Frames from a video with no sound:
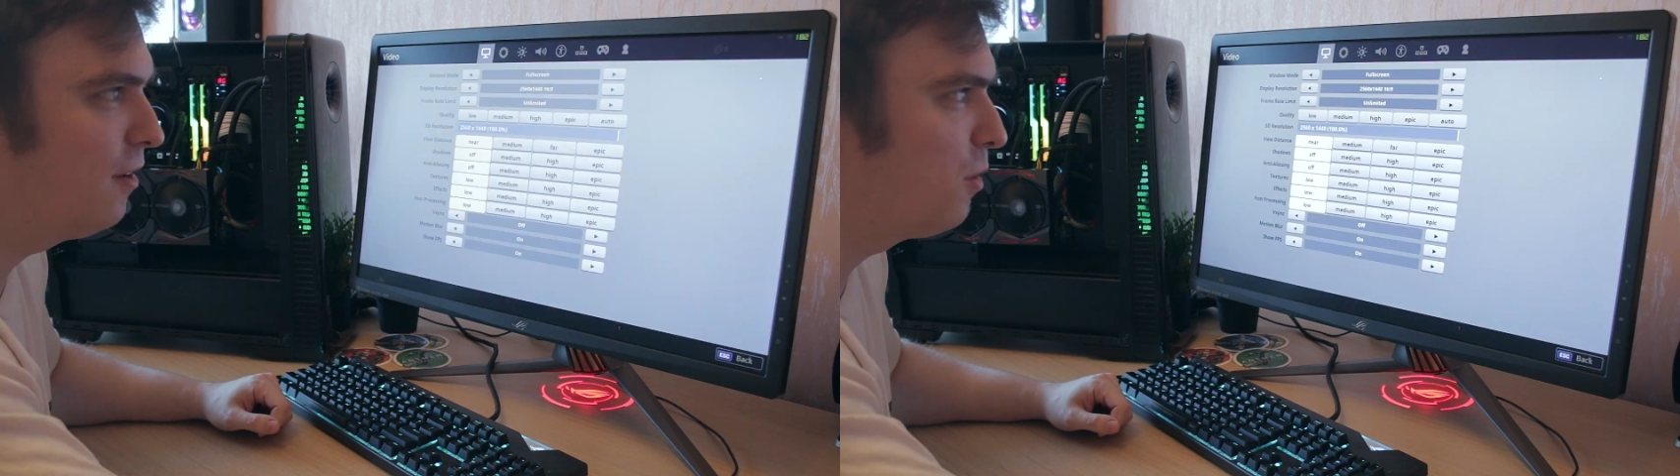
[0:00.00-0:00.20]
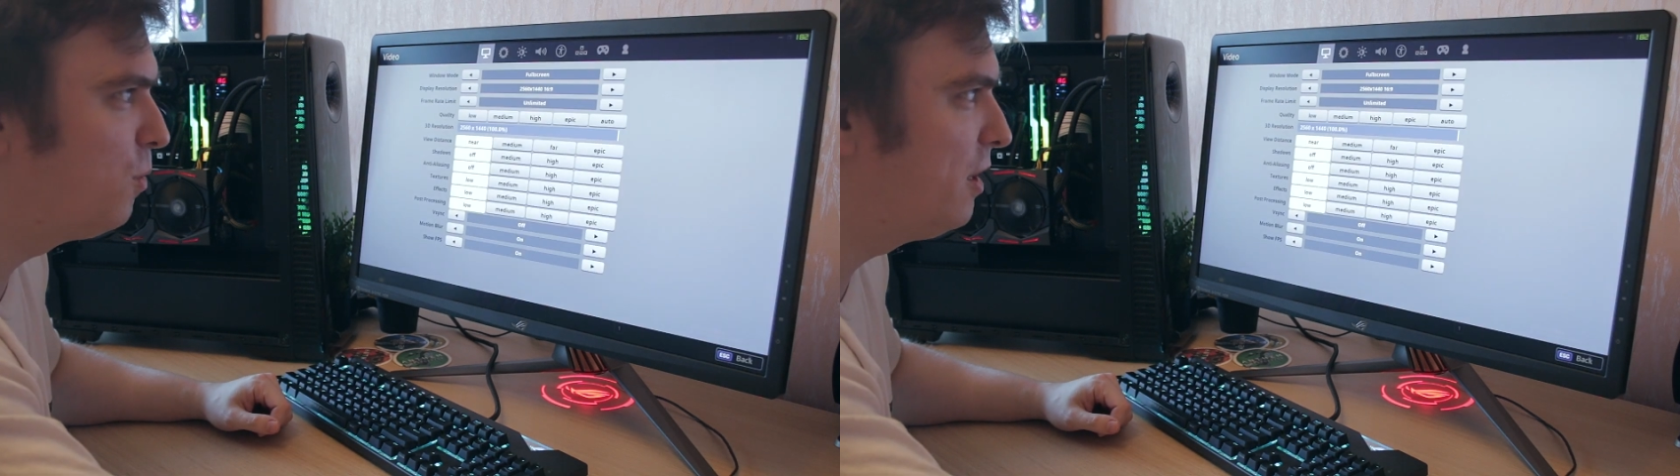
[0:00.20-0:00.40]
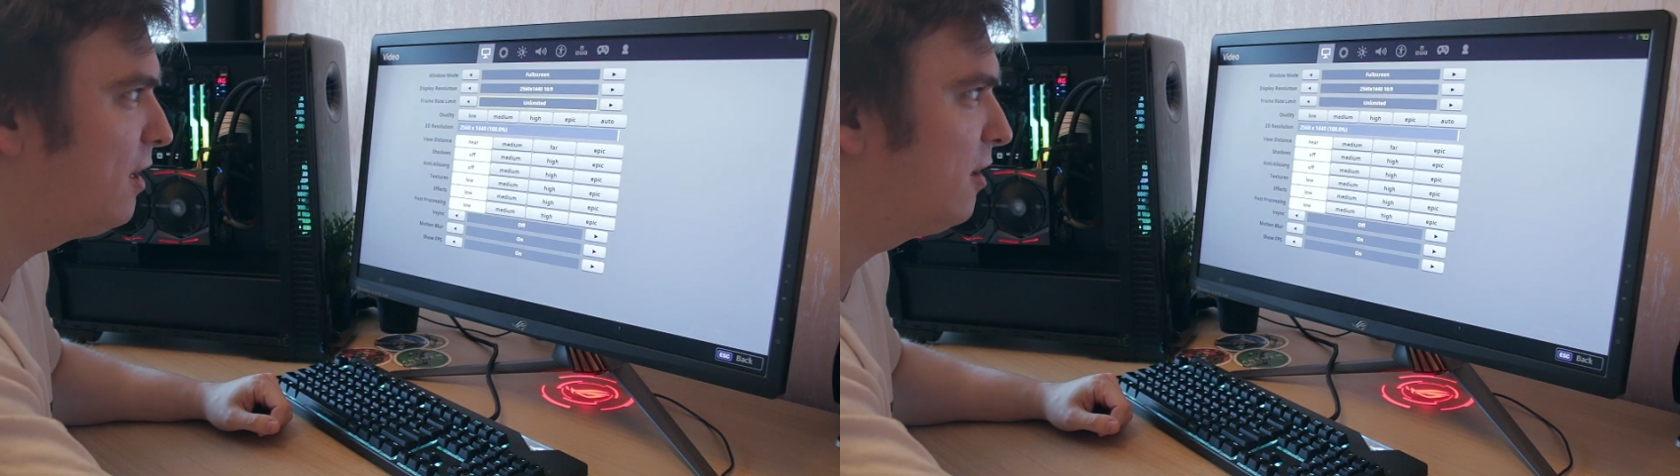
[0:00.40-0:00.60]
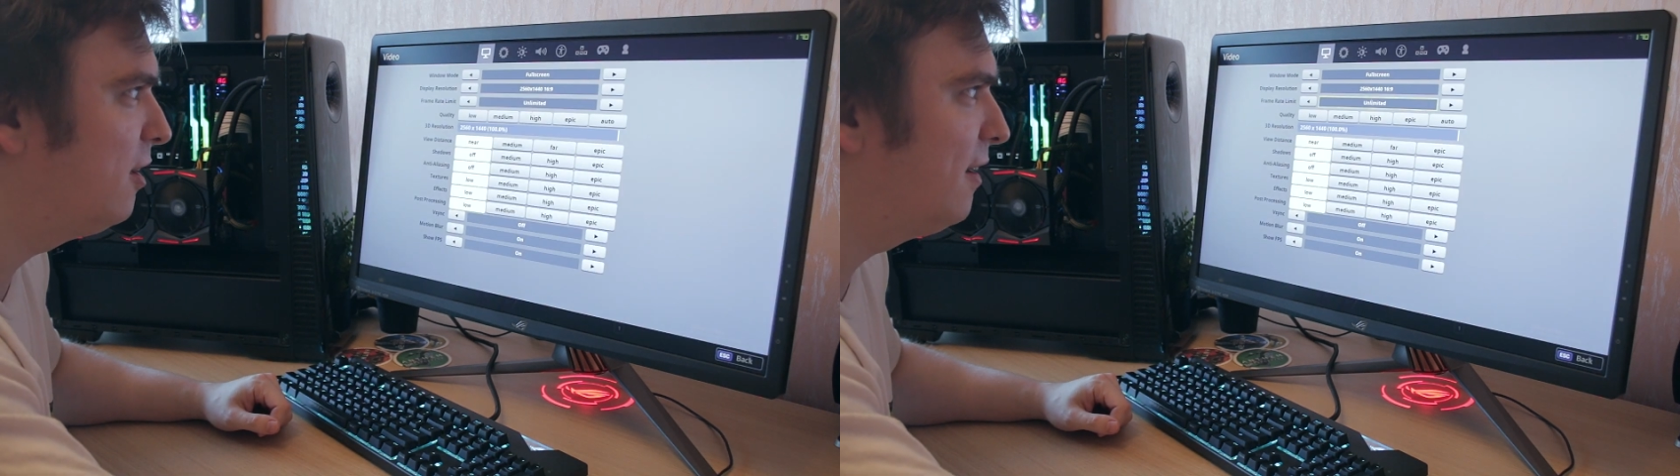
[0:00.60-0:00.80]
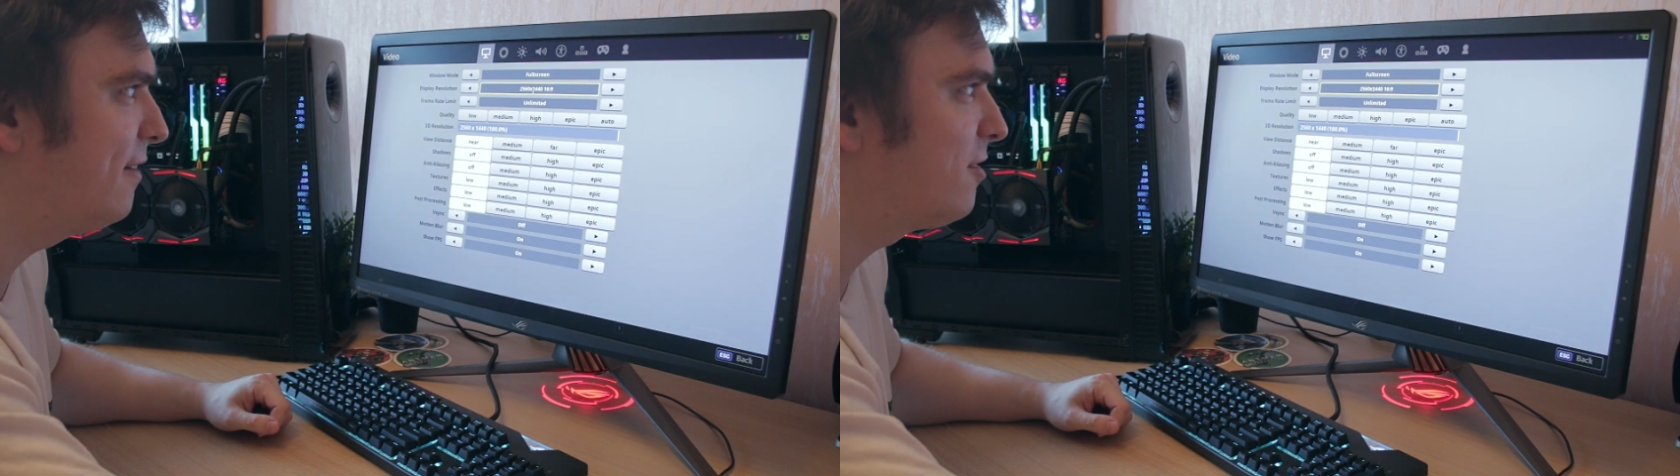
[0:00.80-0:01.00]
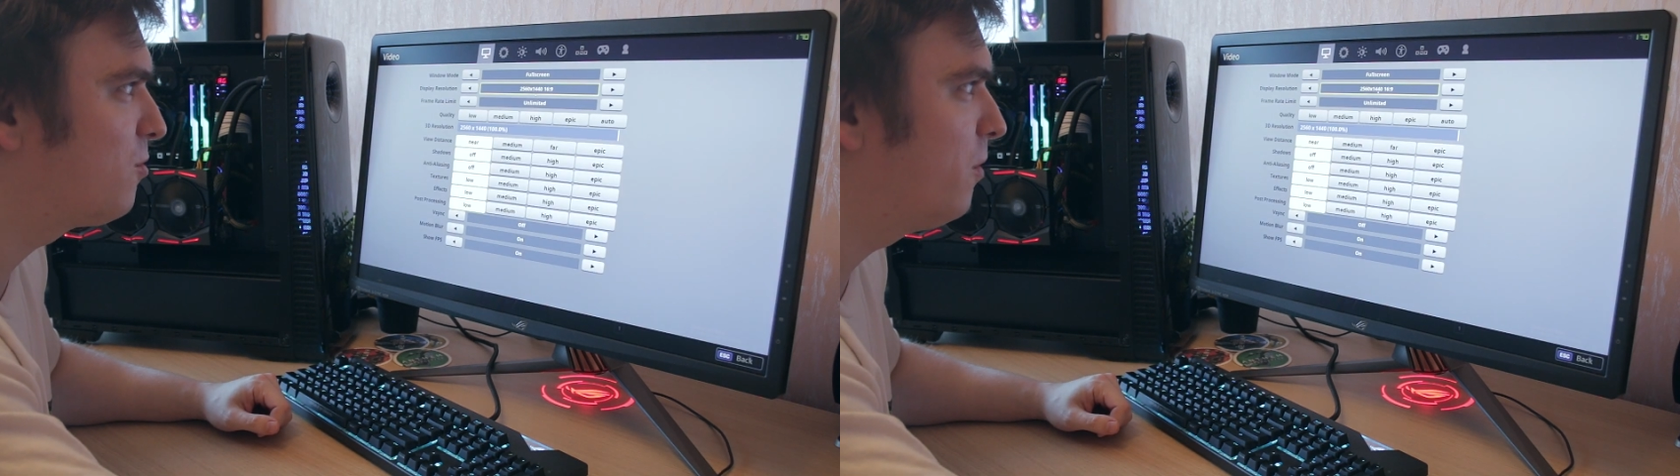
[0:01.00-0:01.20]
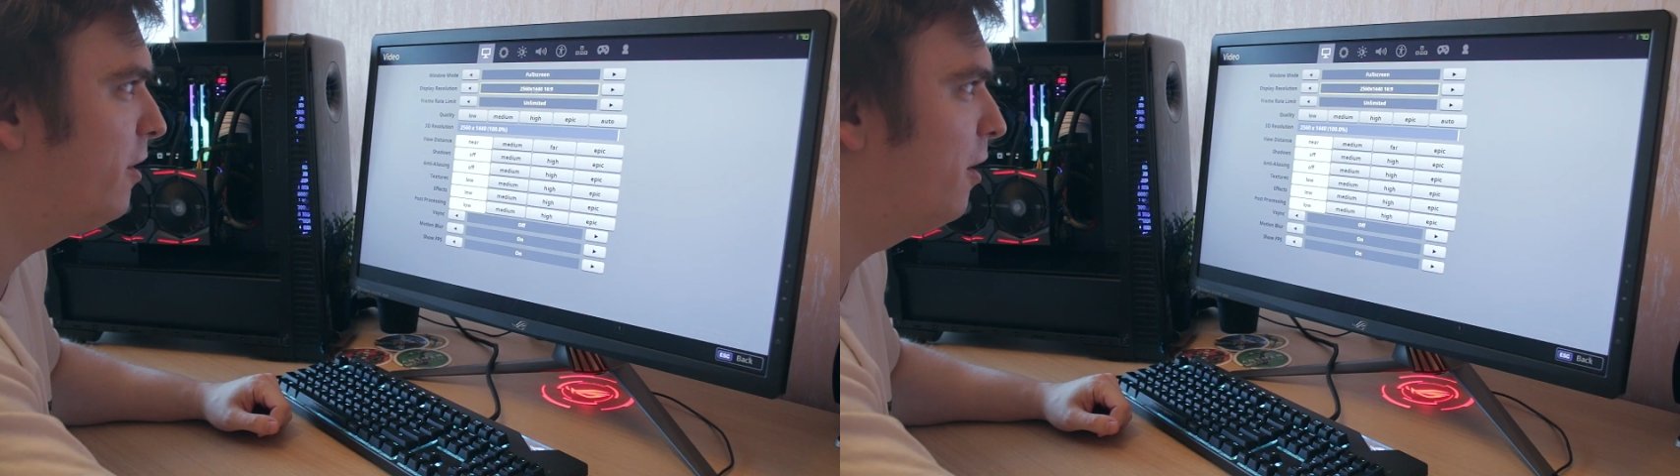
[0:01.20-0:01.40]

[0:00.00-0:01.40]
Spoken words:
quickly, let's try